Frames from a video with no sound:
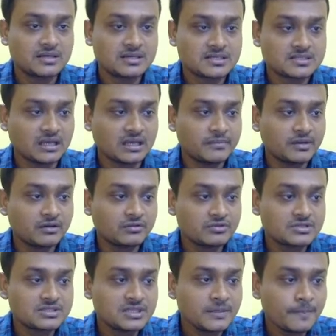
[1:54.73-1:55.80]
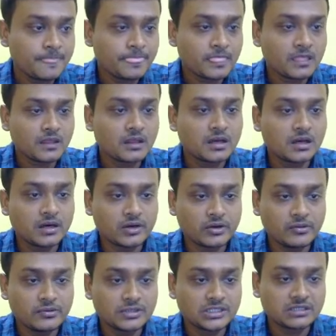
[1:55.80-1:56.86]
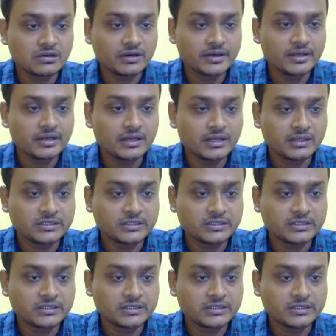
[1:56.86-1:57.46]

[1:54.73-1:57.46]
Salman Rushdie, Arundhati Roy,